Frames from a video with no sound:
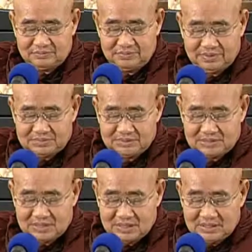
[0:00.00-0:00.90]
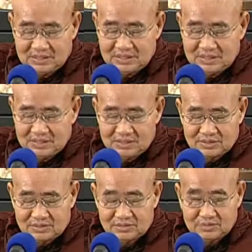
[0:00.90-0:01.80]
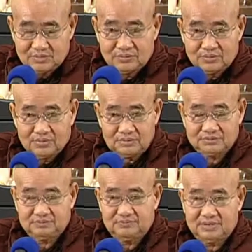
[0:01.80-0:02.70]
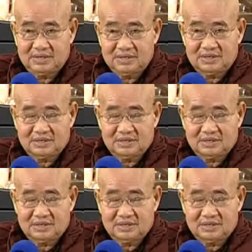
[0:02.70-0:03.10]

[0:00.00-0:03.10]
first try to spread